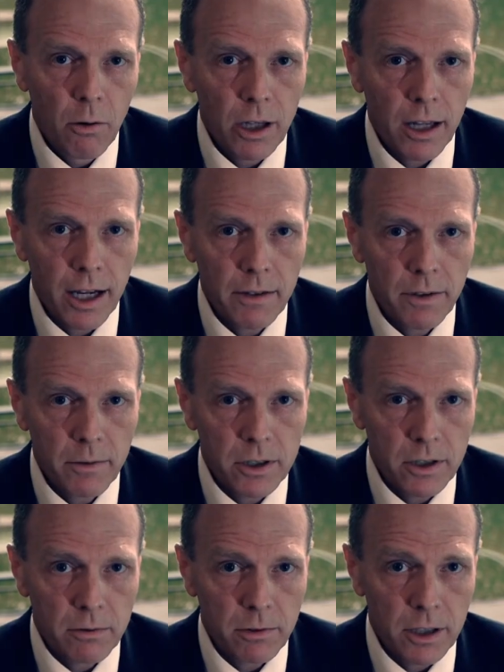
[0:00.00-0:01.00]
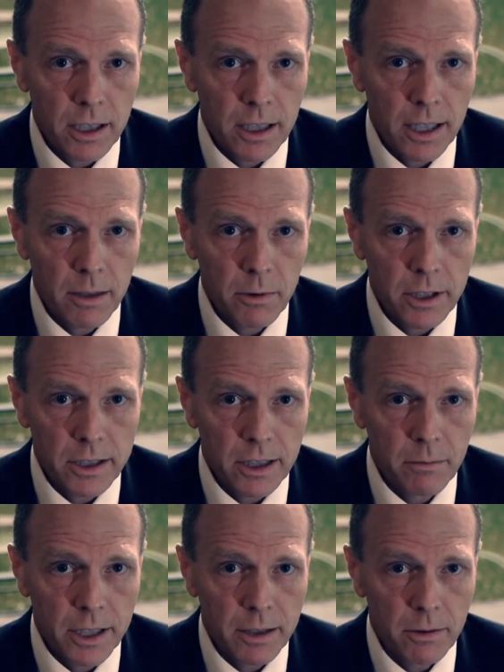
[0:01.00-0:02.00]
lifeIMAGE has really enabled us to
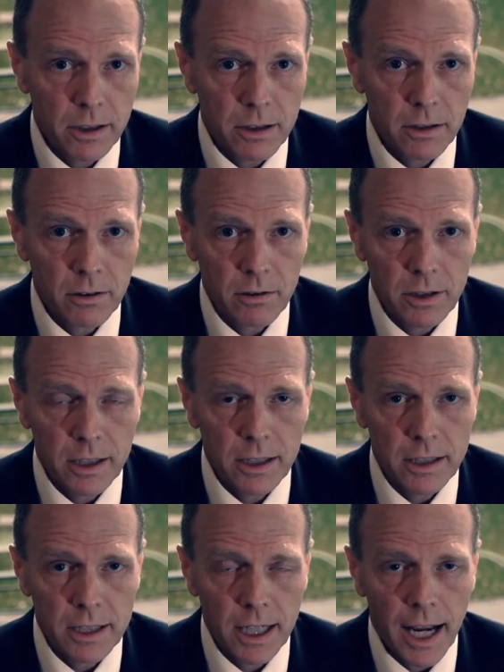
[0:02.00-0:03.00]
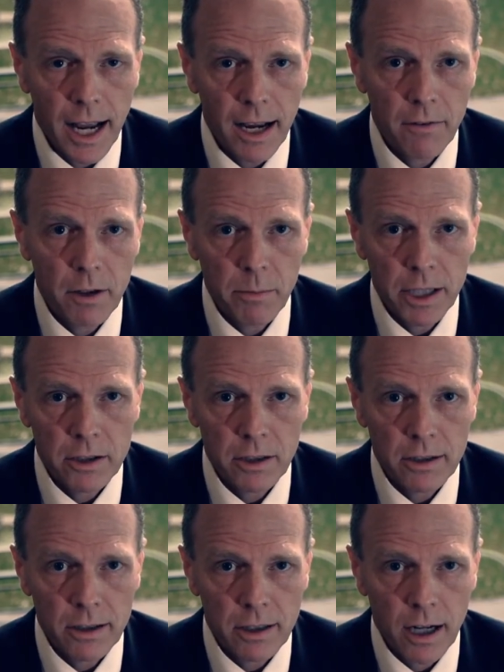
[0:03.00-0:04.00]
be able to do is to have the
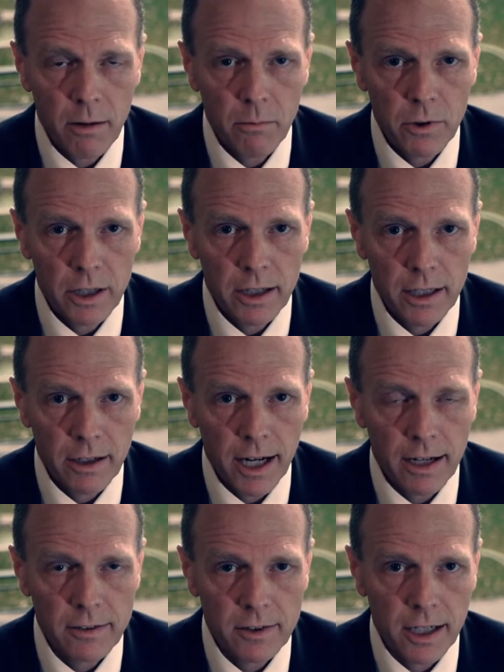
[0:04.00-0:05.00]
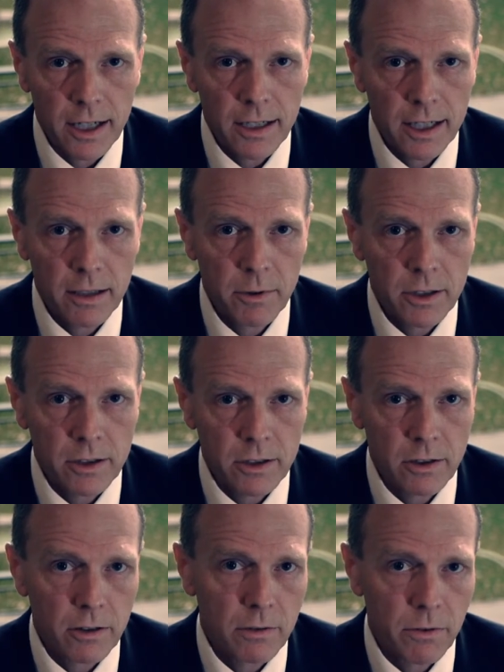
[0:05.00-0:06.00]
patient come with their outside images
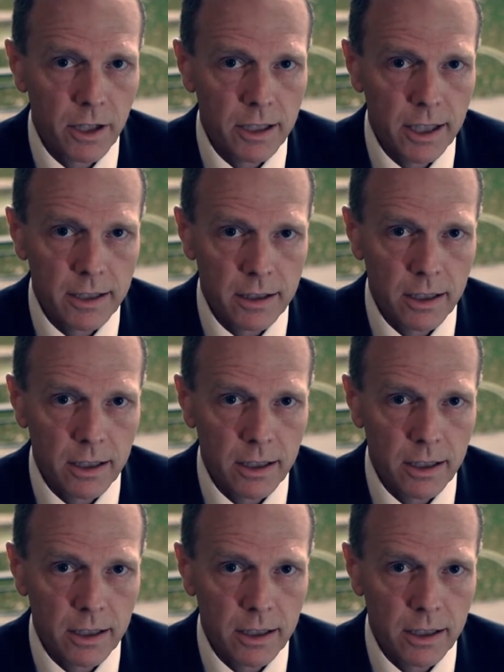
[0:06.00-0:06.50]
to the front desk in the